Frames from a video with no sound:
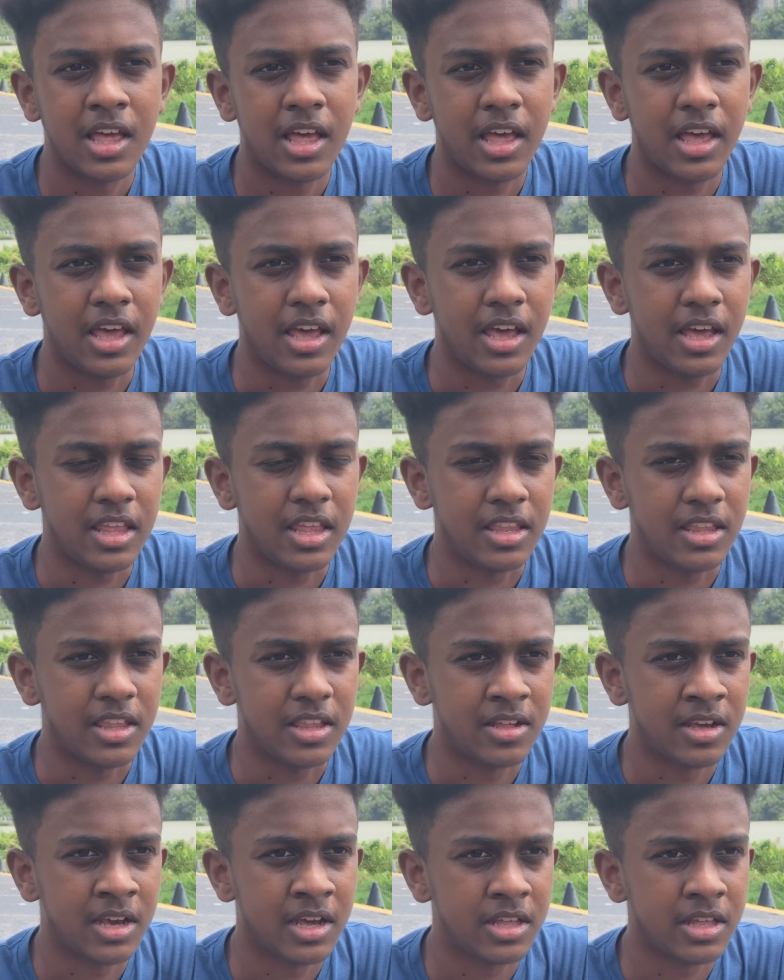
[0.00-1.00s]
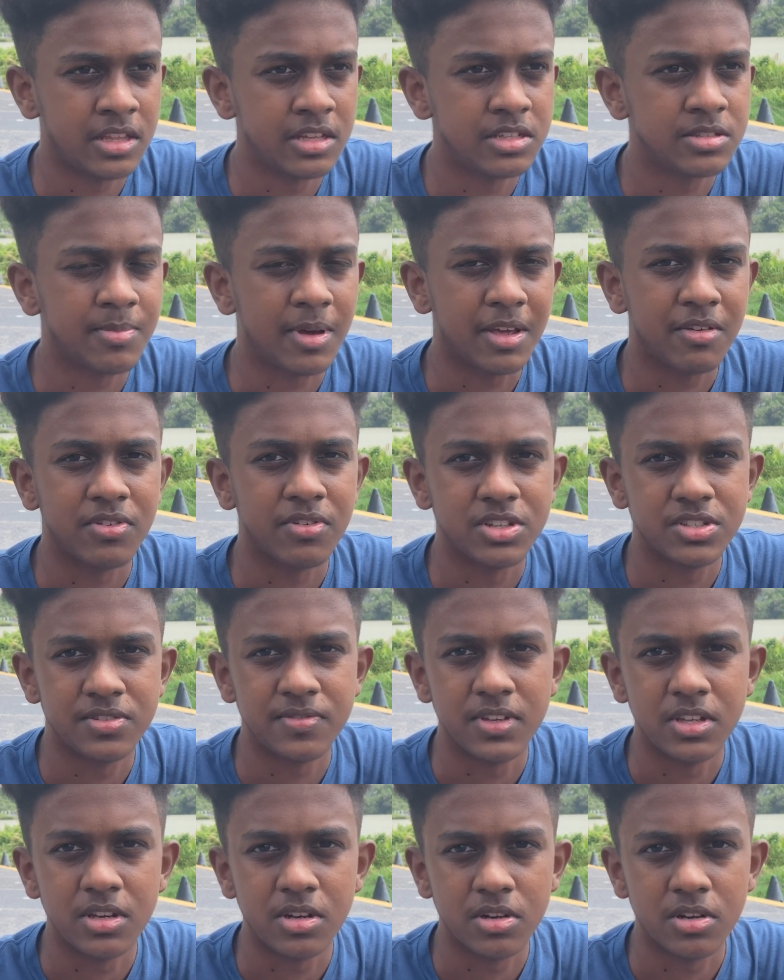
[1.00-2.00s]
and this is my first
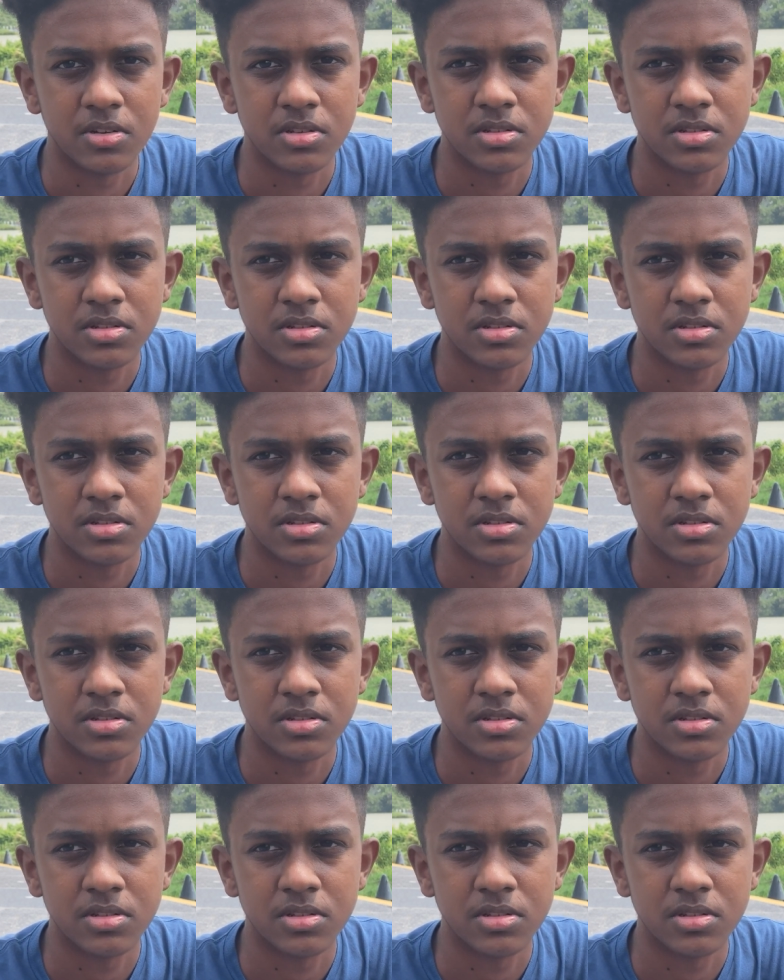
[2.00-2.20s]
video.